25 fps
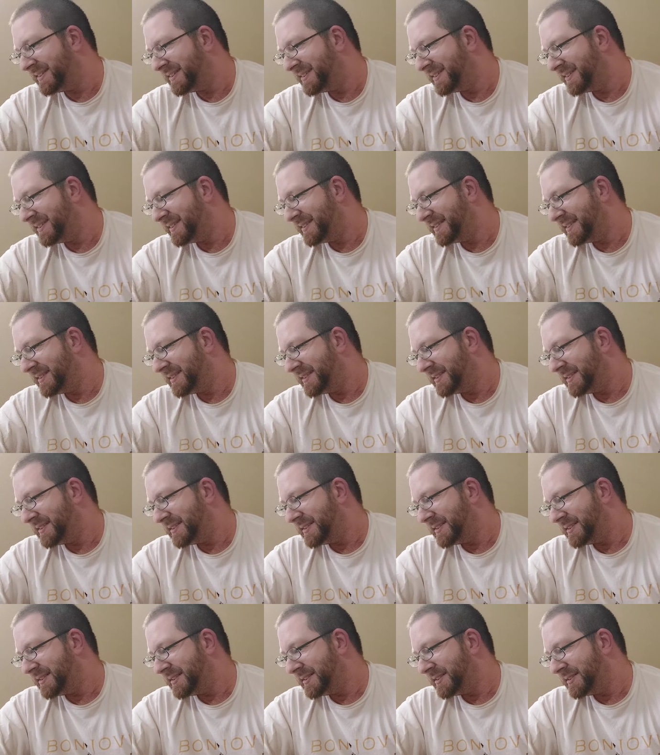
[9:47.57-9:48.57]

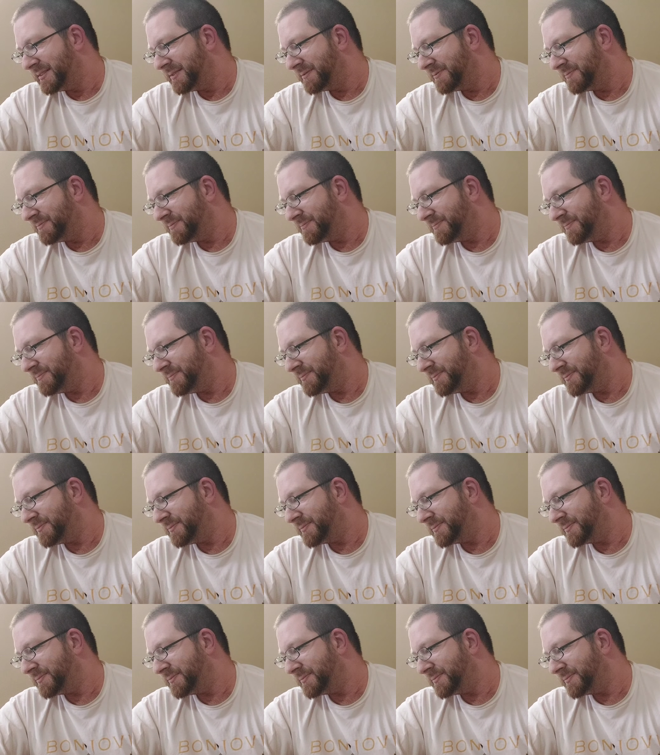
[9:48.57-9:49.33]
Nothing is said.